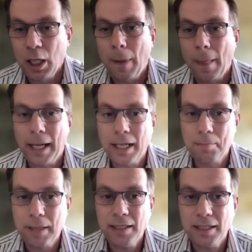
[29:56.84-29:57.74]
And the
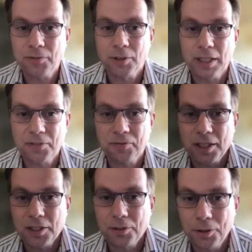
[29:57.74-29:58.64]
basis for this
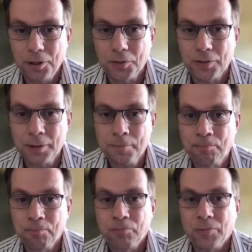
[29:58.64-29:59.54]
fast turnover
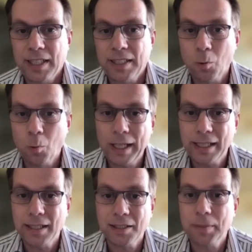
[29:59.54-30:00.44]
is a
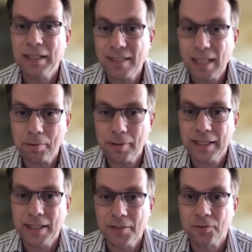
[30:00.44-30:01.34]
willingness to be
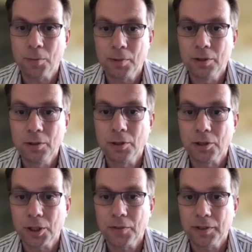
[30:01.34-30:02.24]
separated from a good or
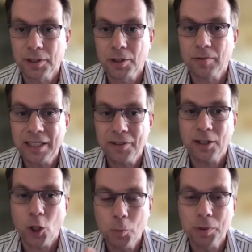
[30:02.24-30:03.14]
service, to render it
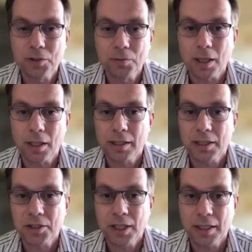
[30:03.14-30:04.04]
open to market
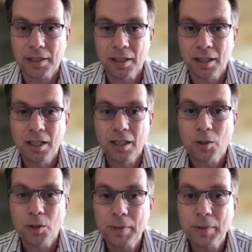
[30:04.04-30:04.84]
exchange, to be